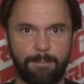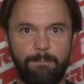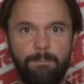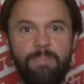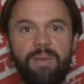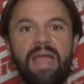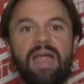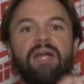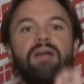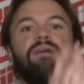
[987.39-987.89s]

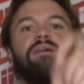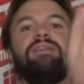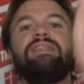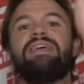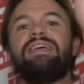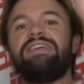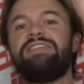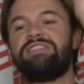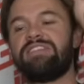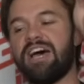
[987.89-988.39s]

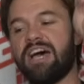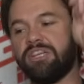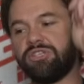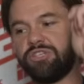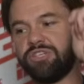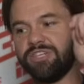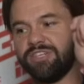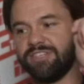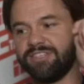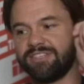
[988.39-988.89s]
barely
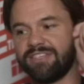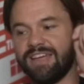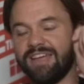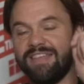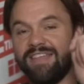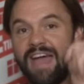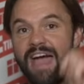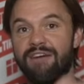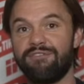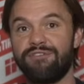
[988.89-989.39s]
touches
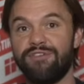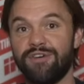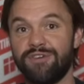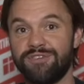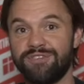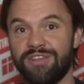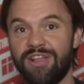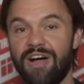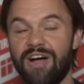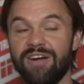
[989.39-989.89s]
that
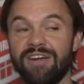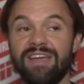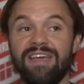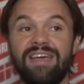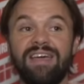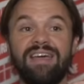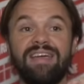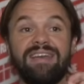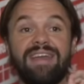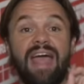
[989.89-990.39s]
first log.
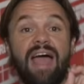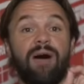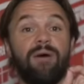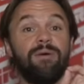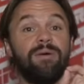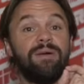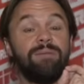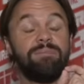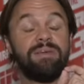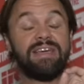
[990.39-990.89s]
Now,
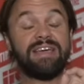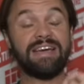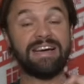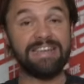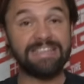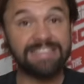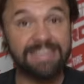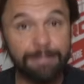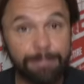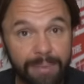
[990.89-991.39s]

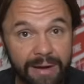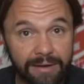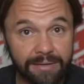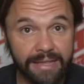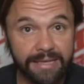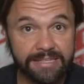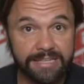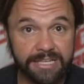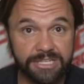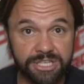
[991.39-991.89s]
because it
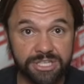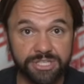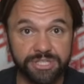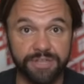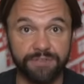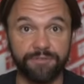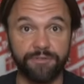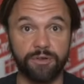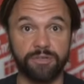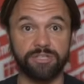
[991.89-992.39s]
barely touches
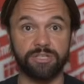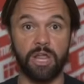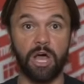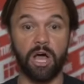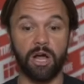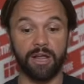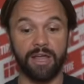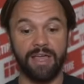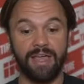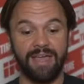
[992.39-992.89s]
the first
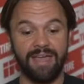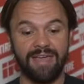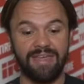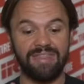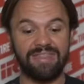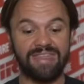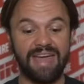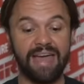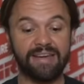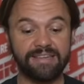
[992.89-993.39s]
log,
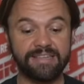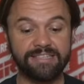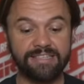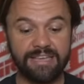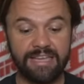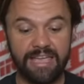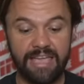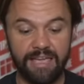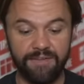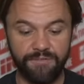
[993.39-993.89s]
that
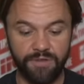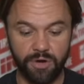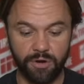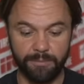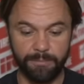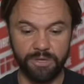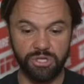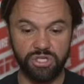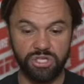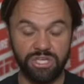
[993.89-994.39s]
doesn't give your
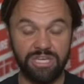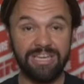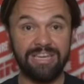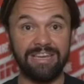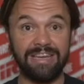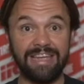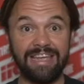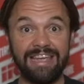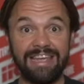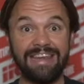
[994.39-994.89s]

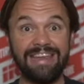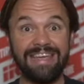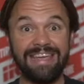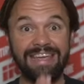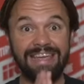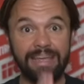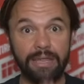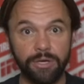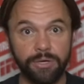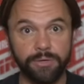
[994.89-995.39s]
machine any
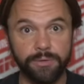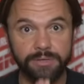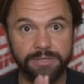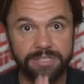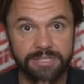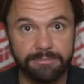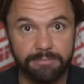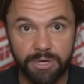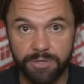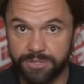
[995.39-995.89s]

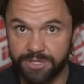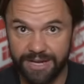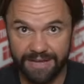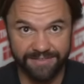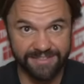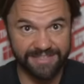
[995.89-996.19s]
hindrance in motion. I've